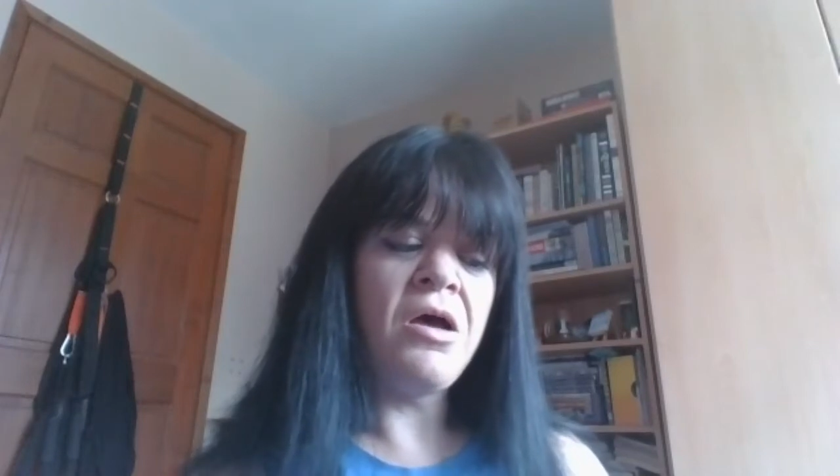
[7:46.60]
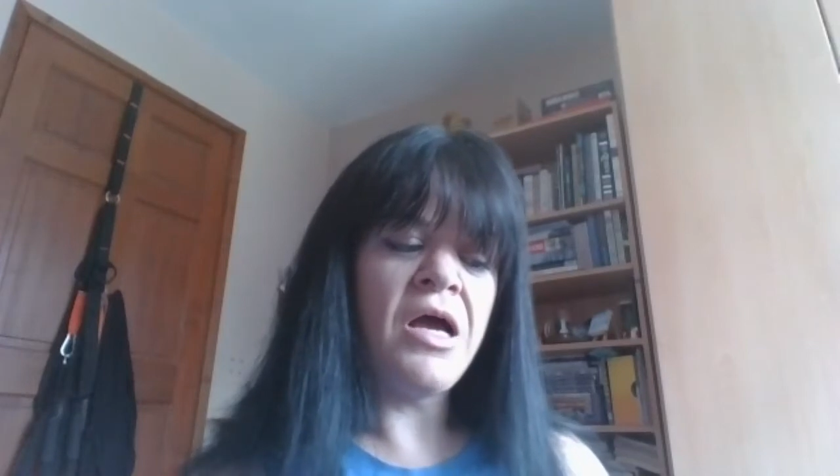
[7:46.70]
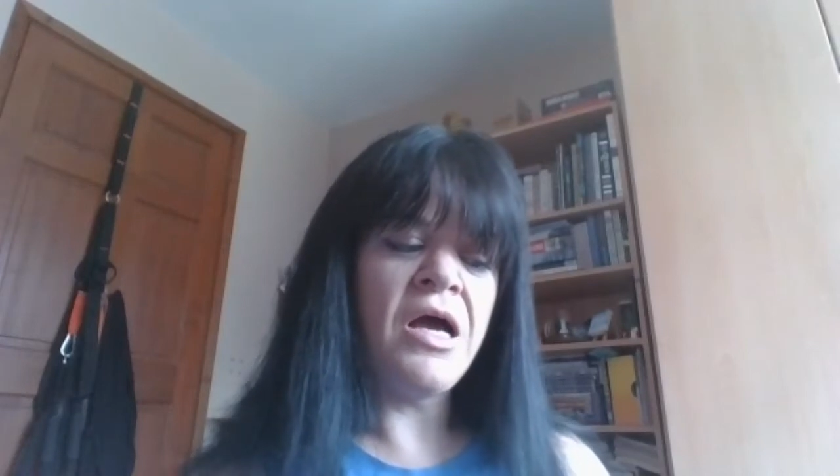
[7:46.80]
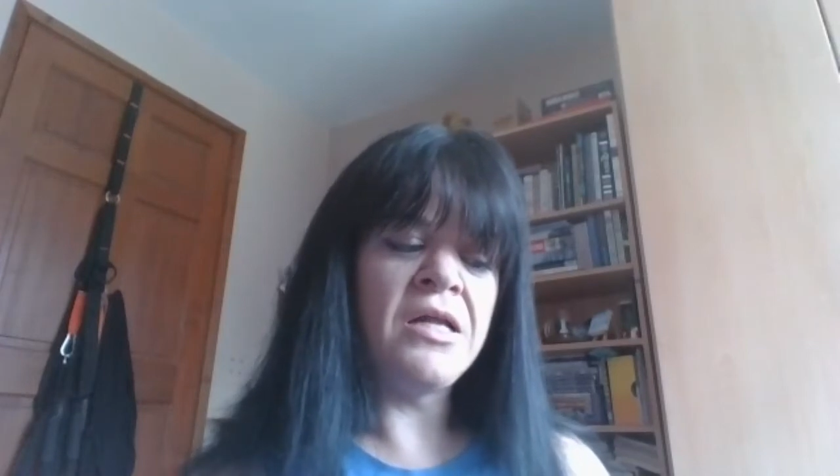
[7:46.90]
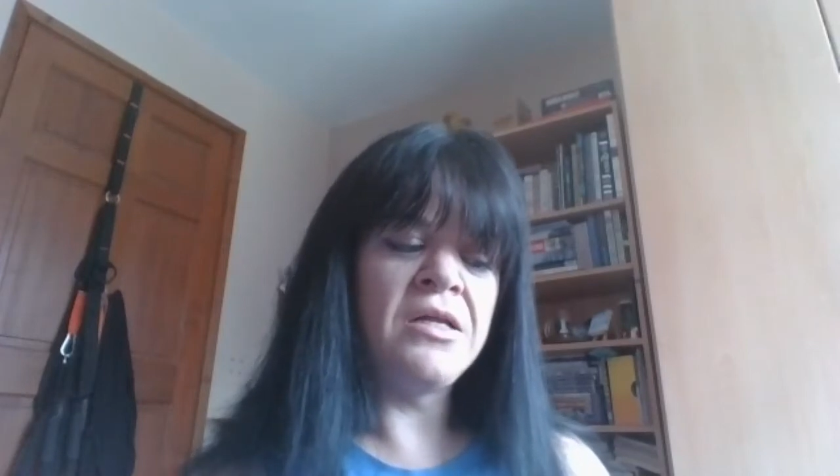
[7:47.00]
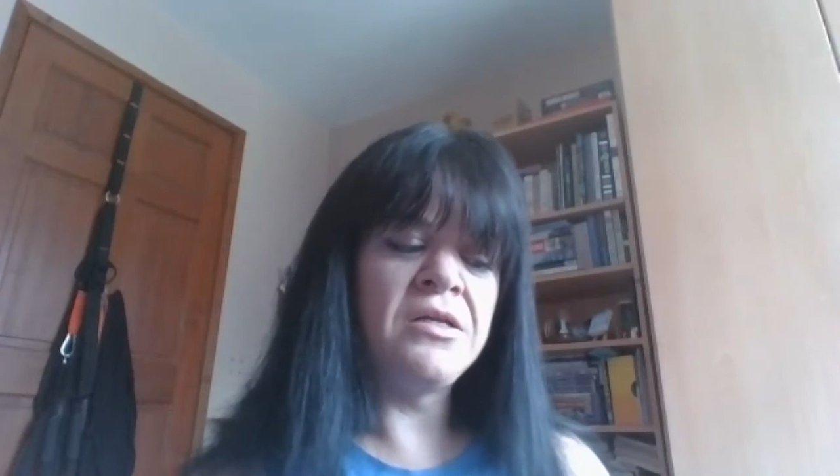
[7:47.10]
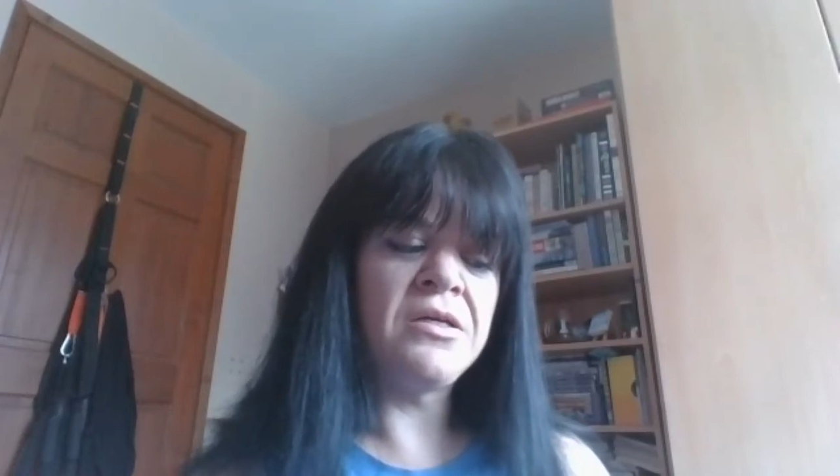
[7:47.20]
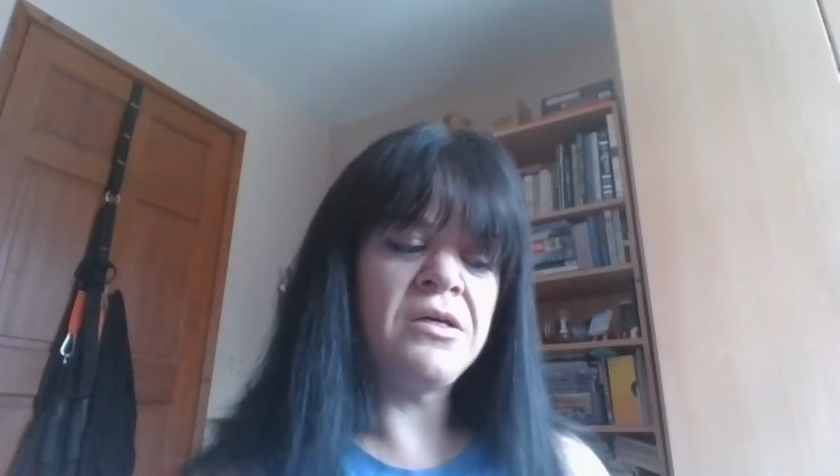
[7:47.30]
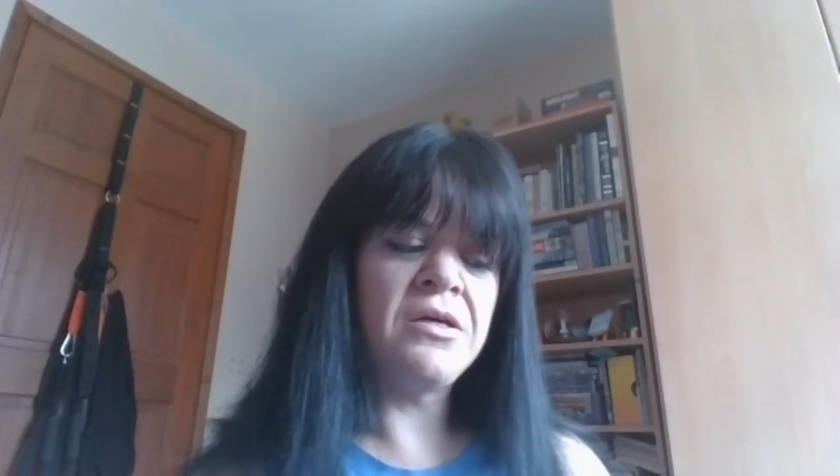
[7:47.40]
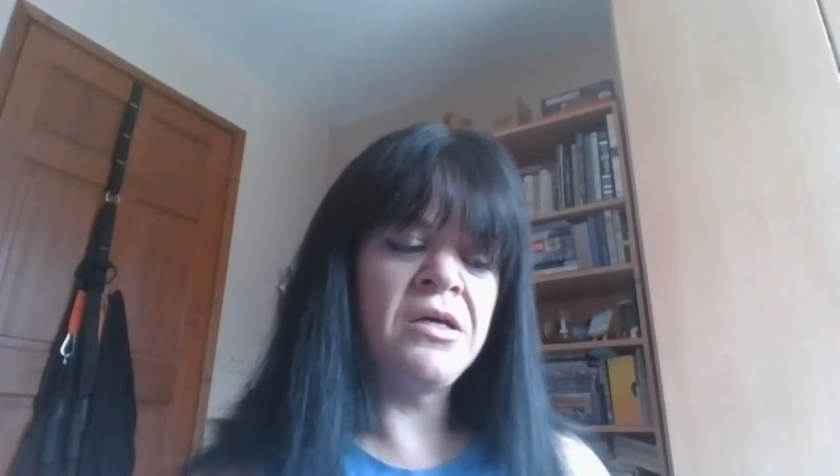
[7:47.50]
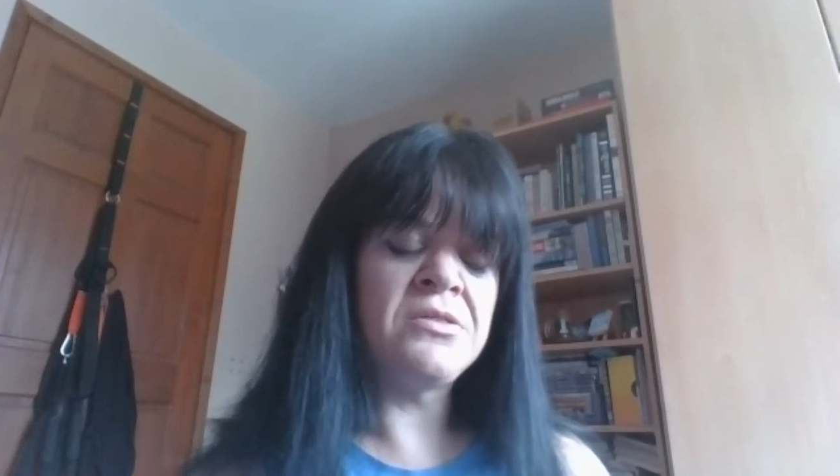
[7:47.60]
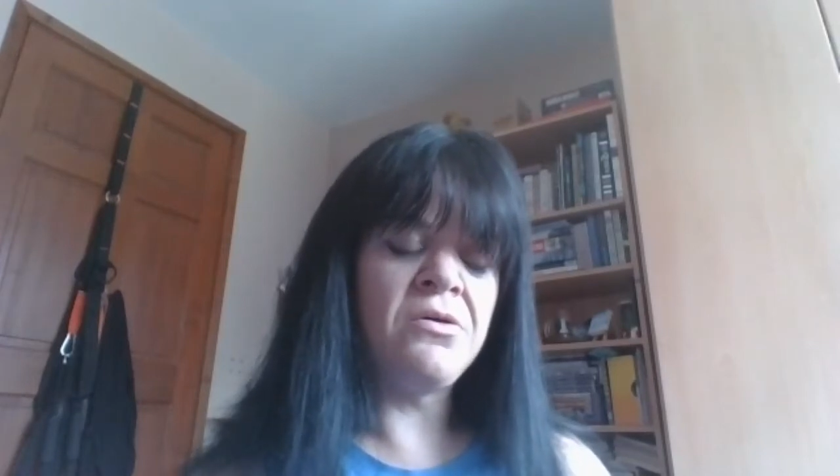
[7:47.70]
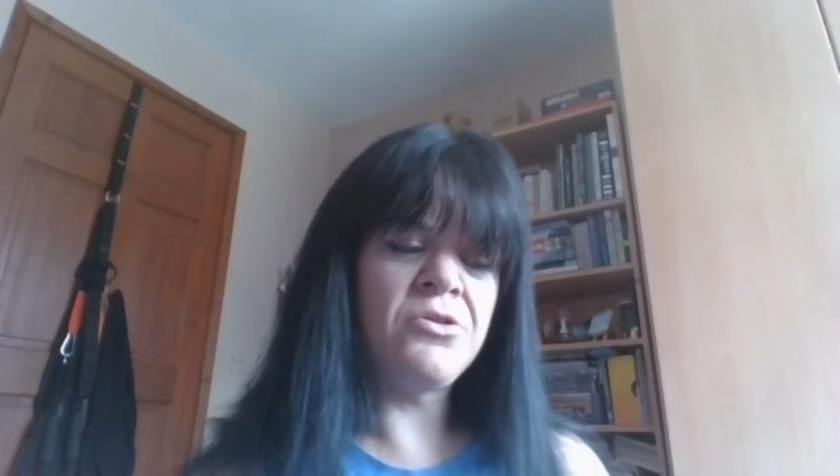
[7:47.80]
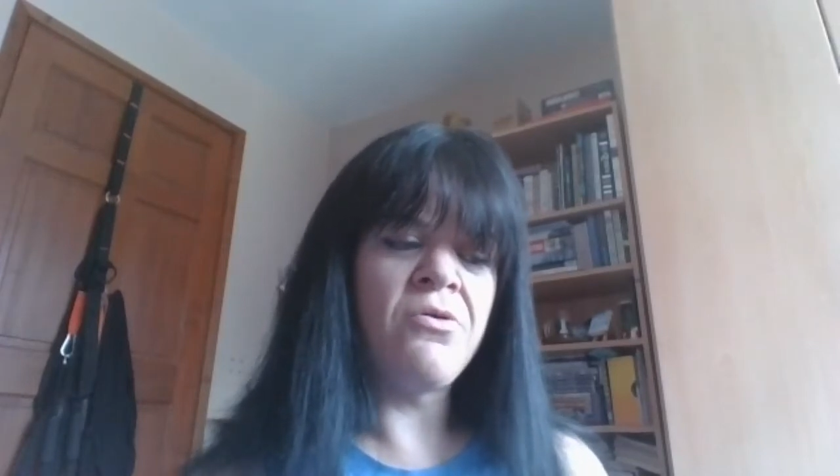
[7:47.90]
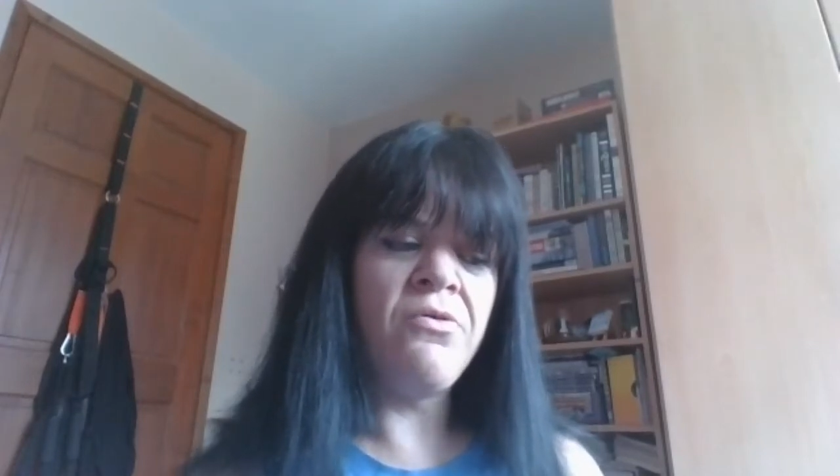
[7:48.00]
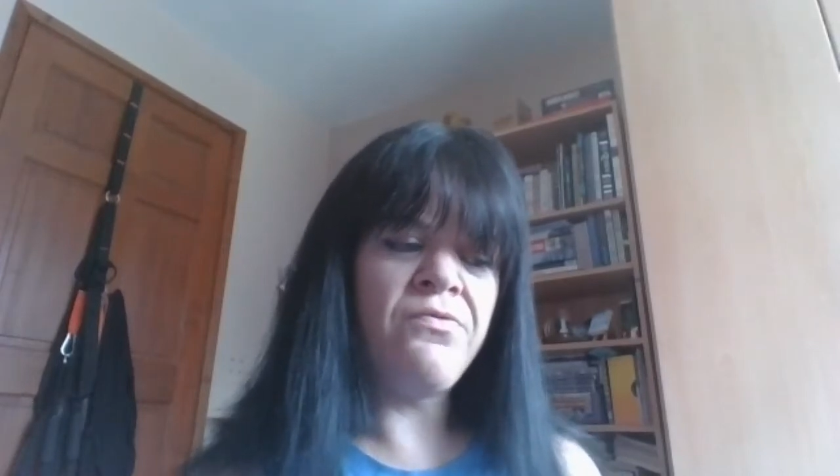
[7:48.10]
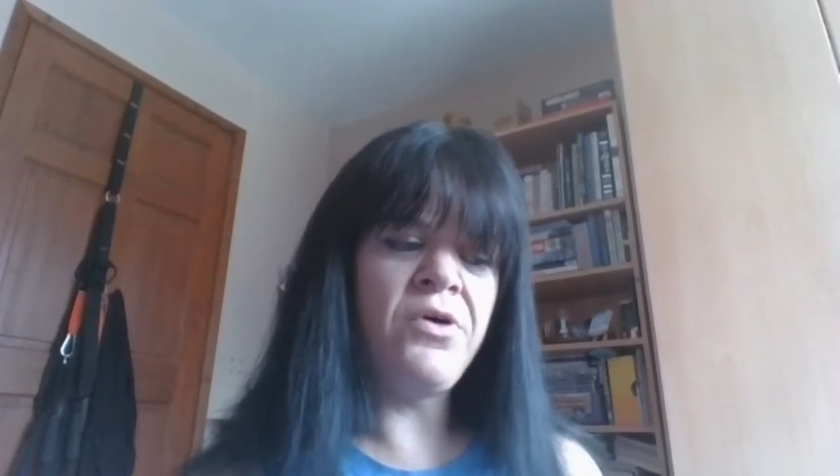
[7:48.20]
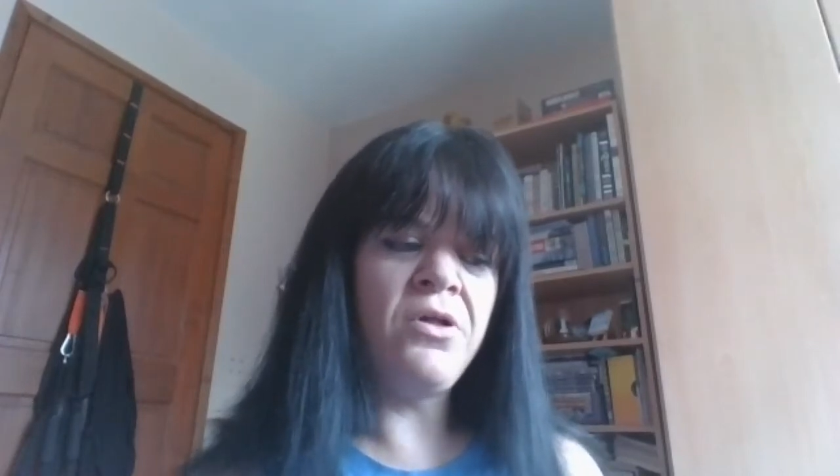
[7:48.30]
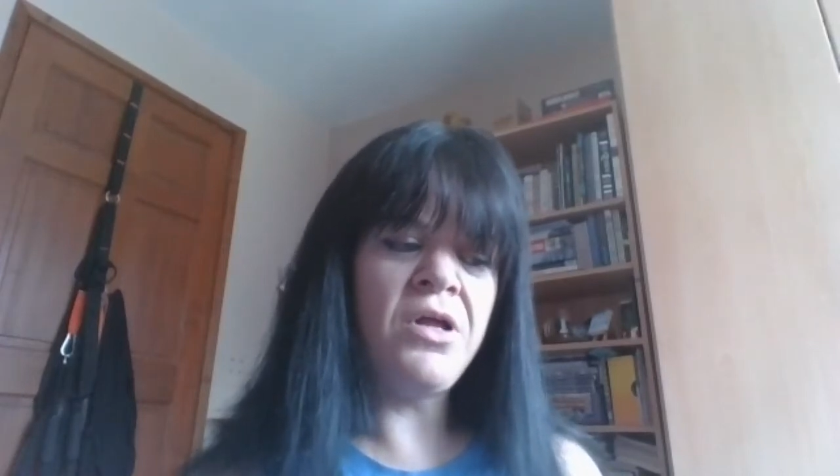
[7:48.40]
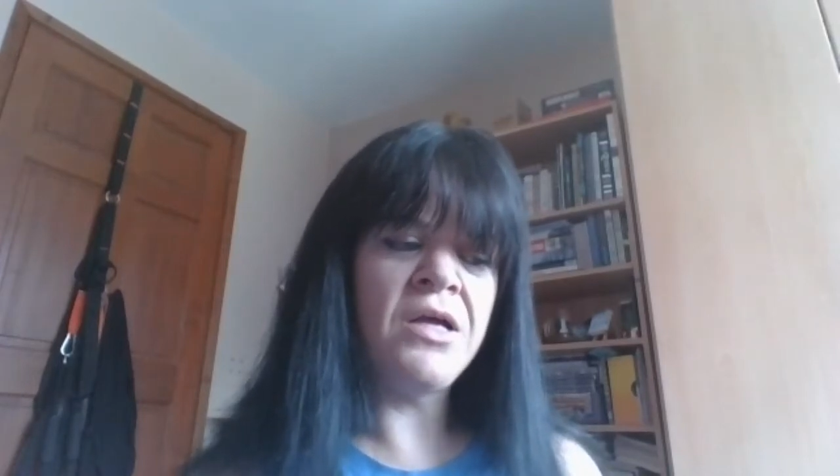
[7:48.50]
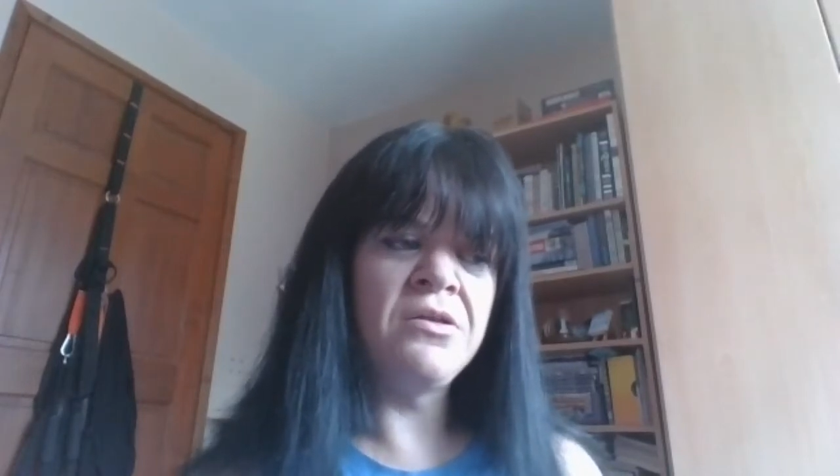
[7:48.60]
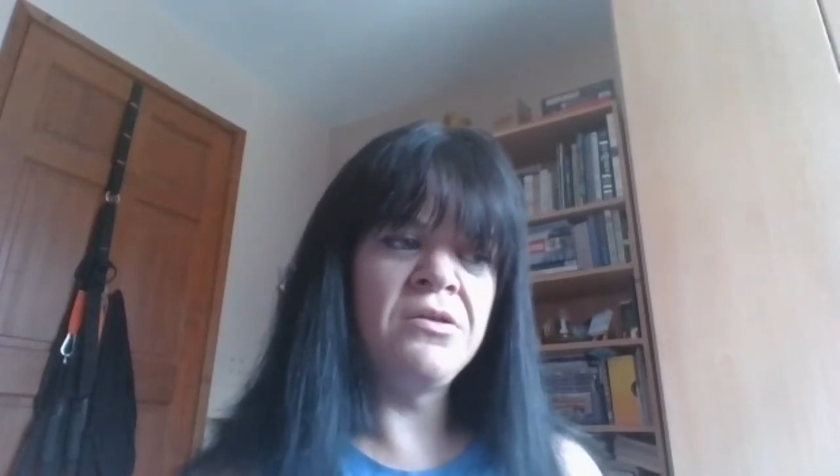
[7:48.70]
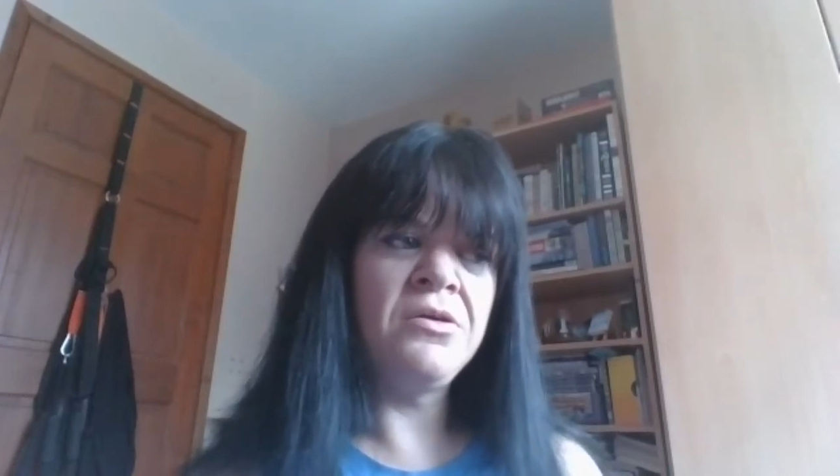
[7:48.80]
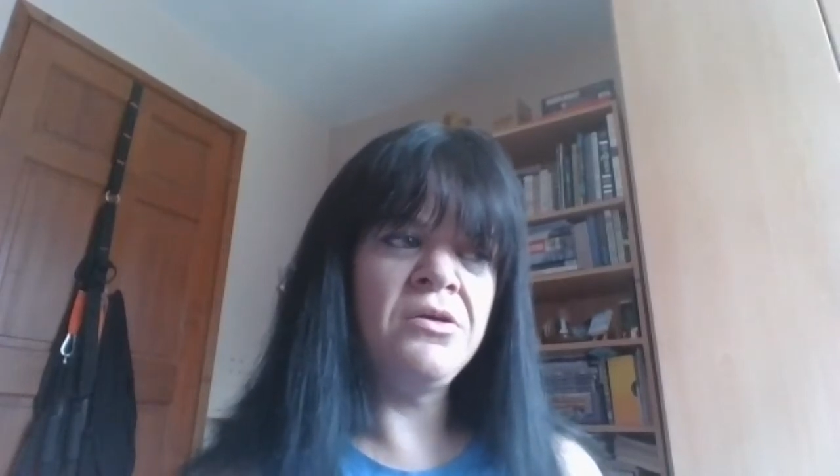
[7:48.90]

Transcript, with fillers: And it's always your fault and